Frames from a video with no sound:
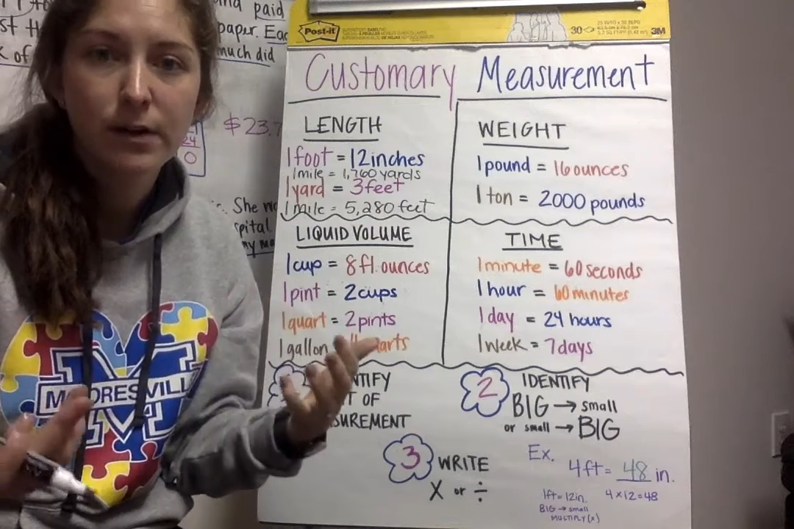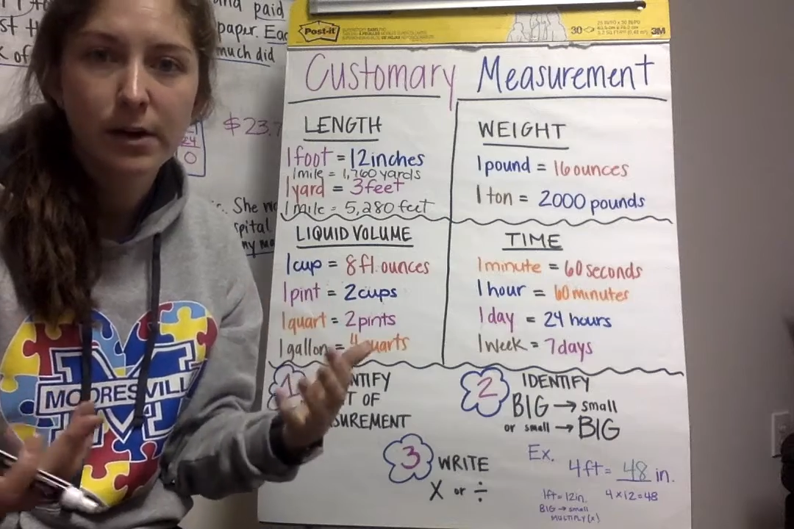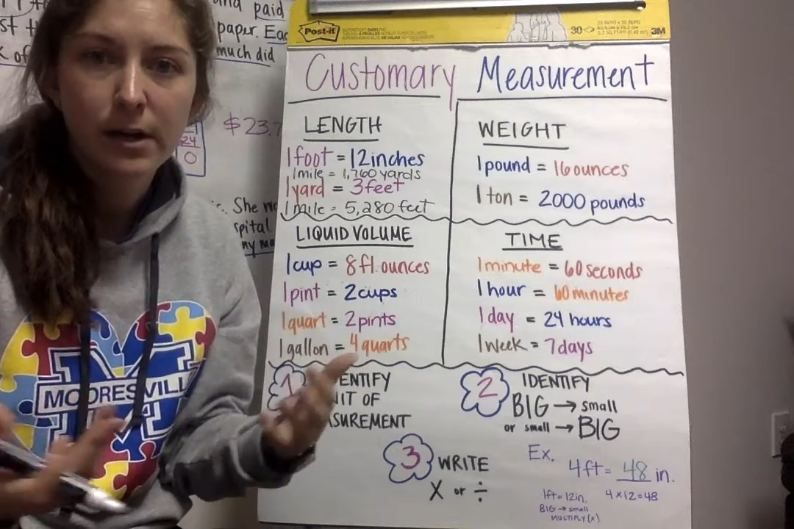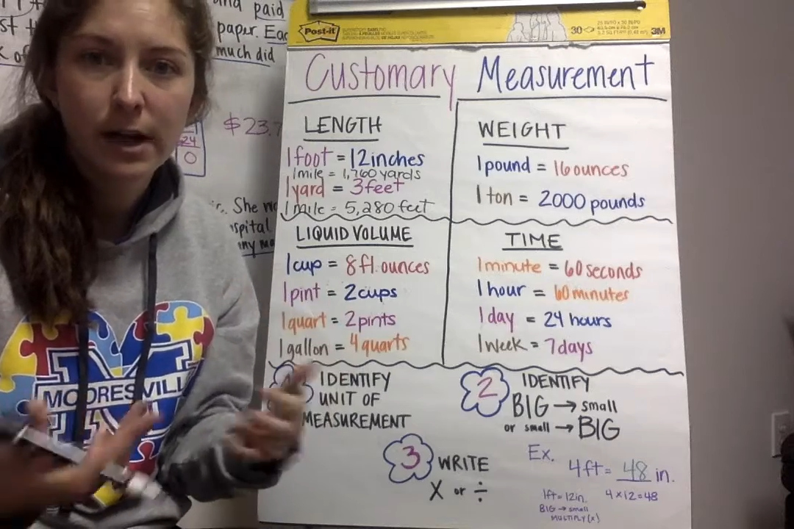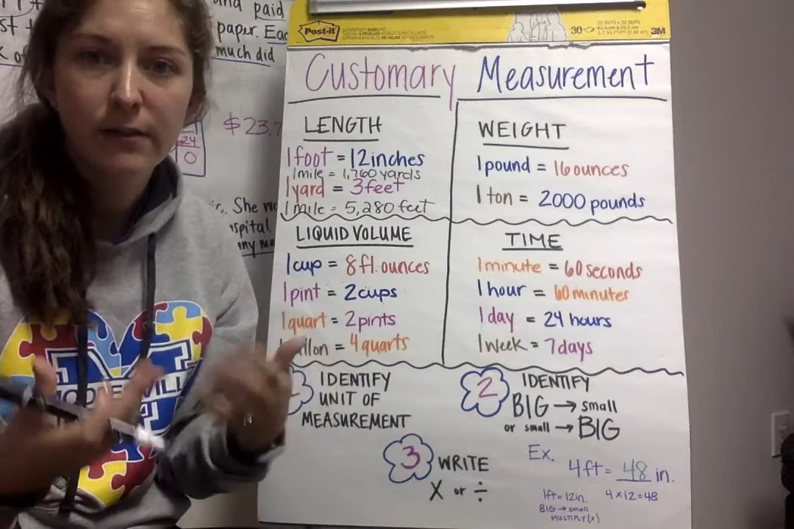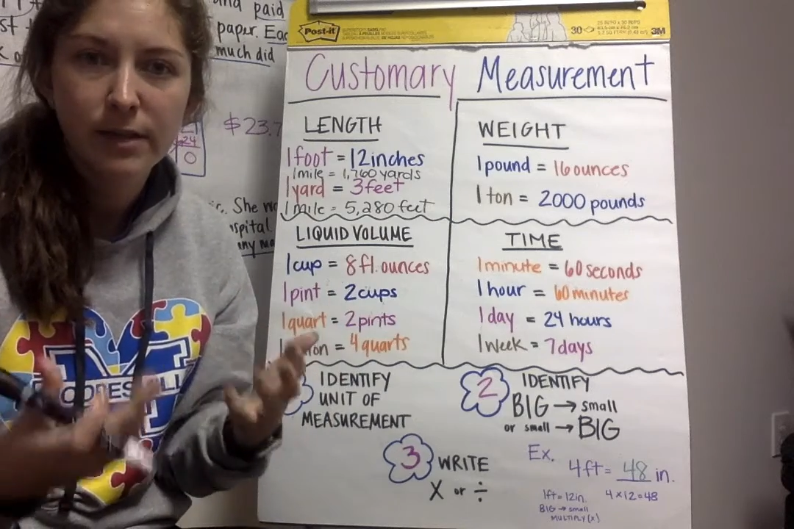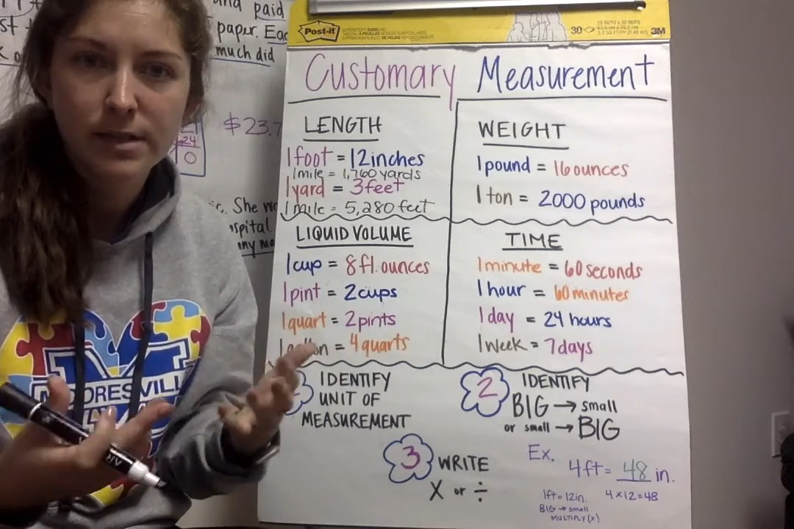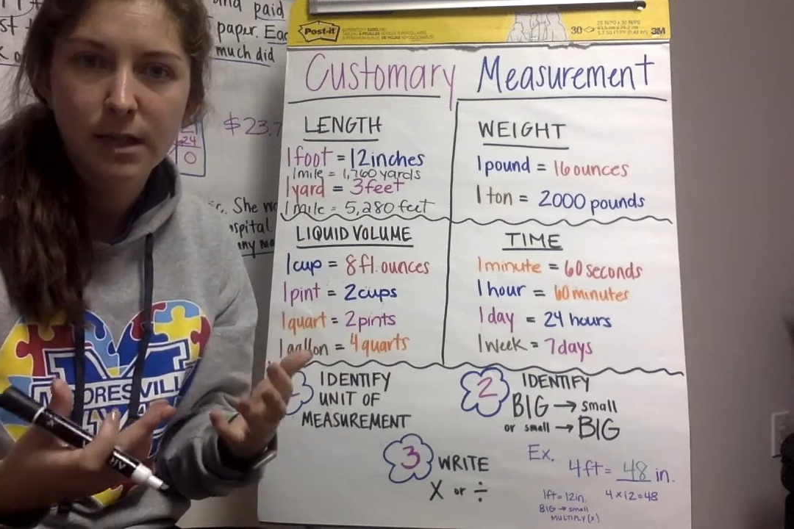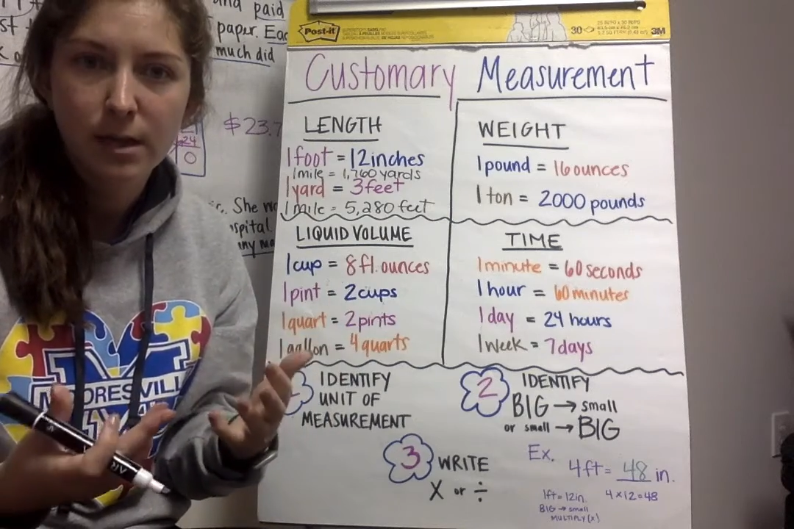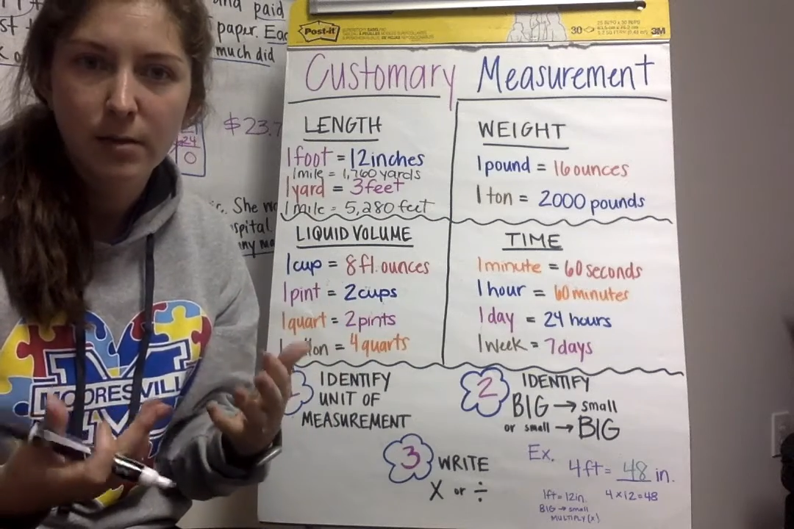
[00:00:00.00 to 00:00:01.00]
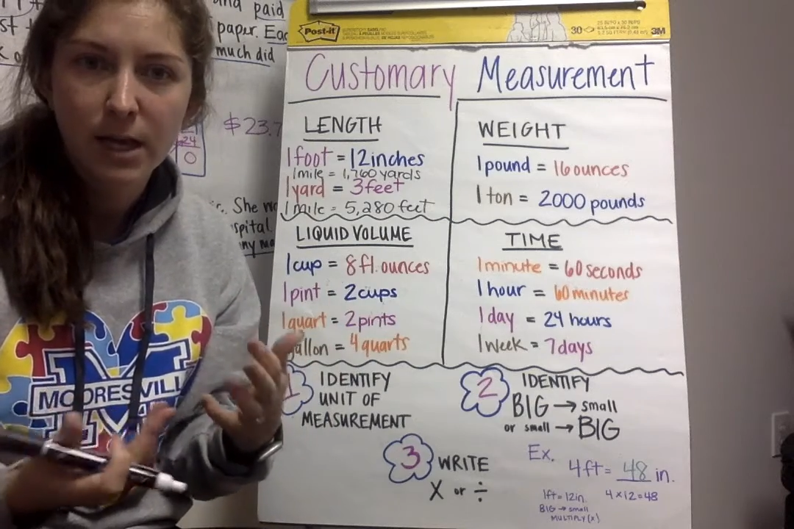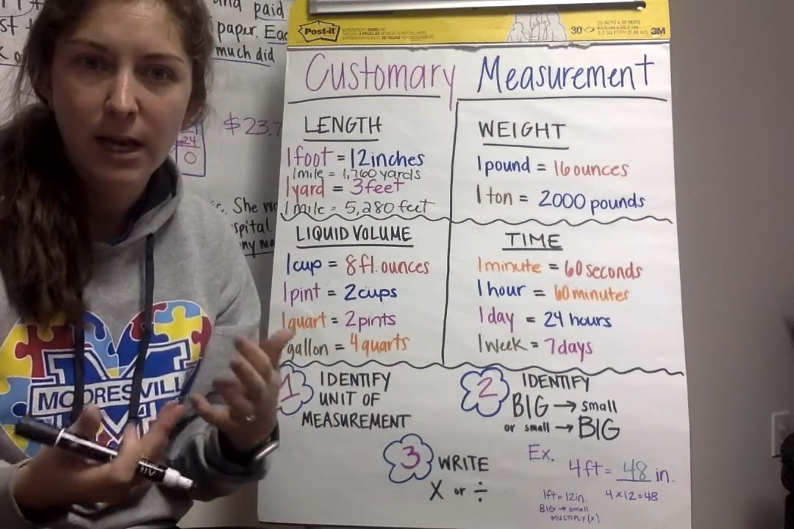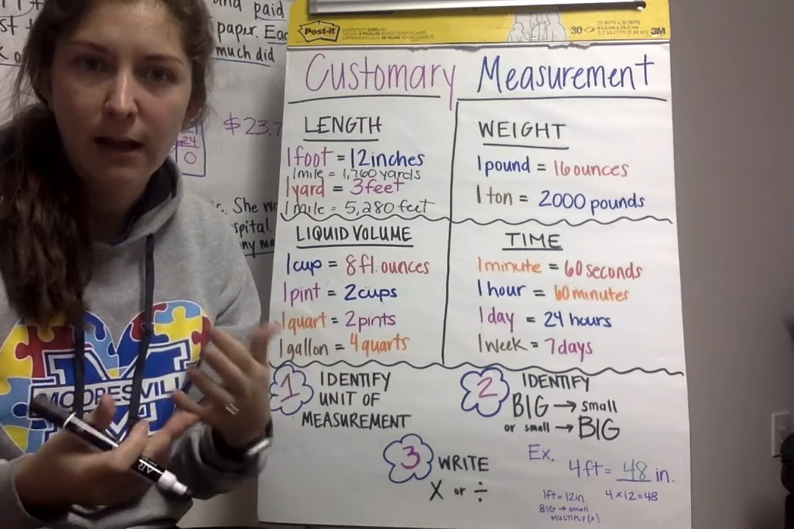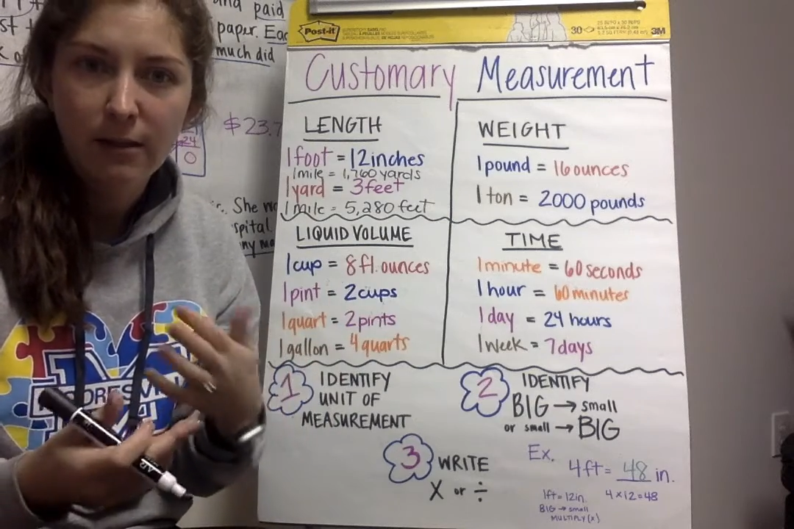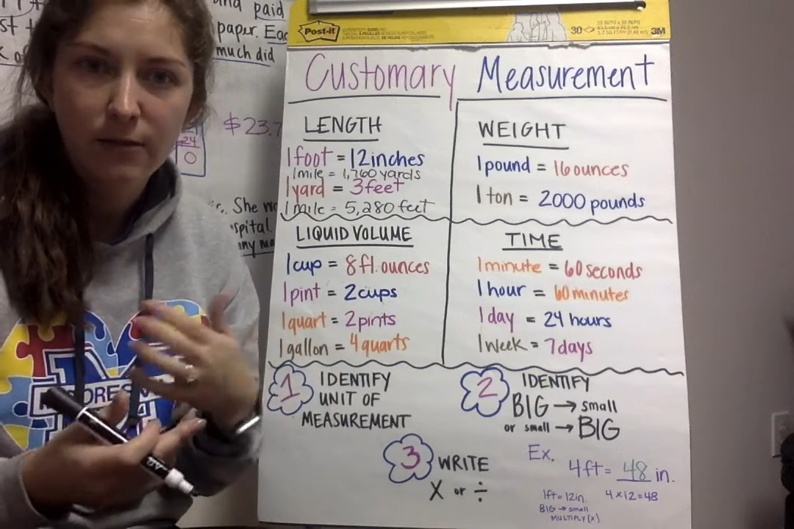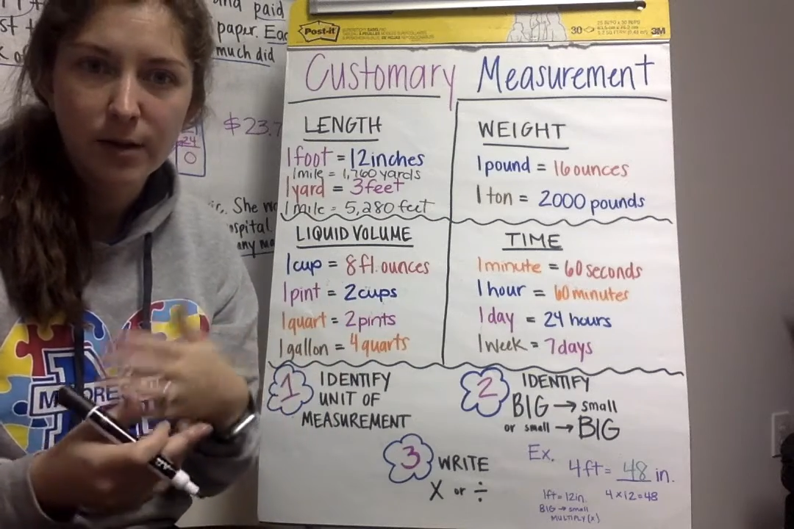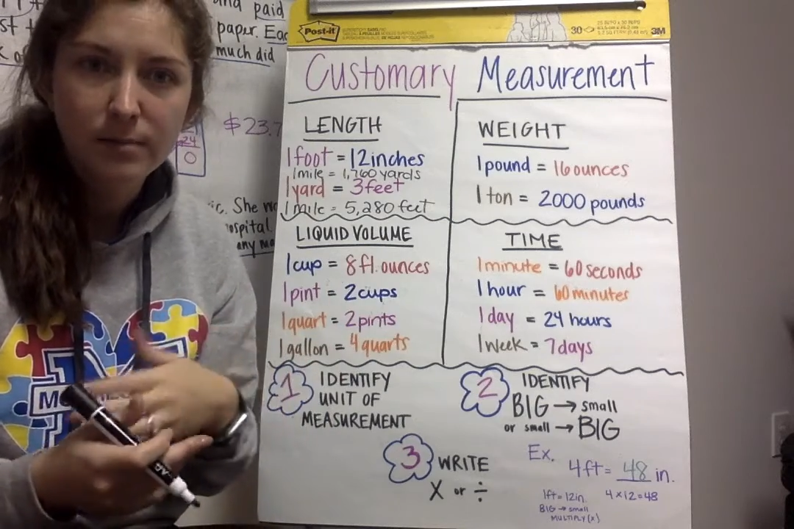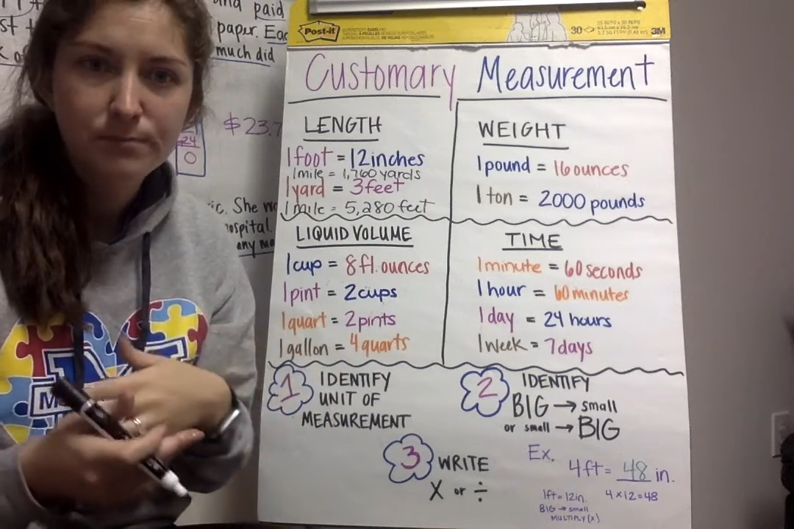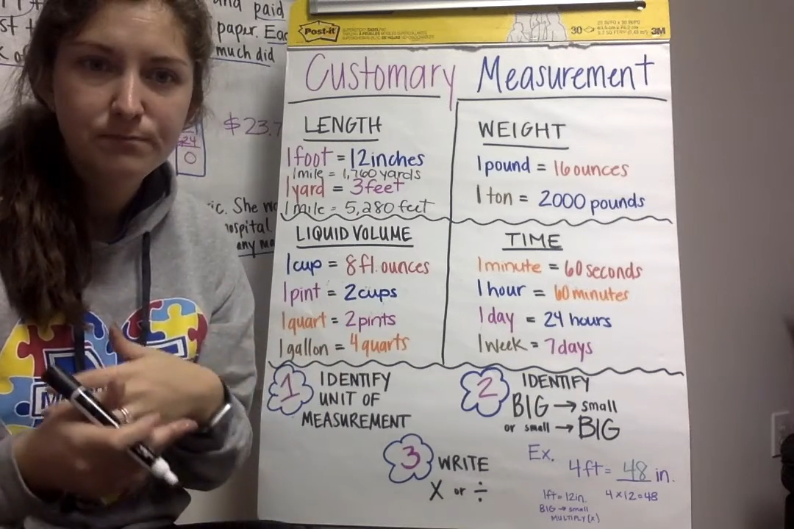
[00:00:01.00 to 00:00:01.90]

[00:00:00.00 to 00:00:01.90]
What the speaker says: very heavy is going to be an elephant.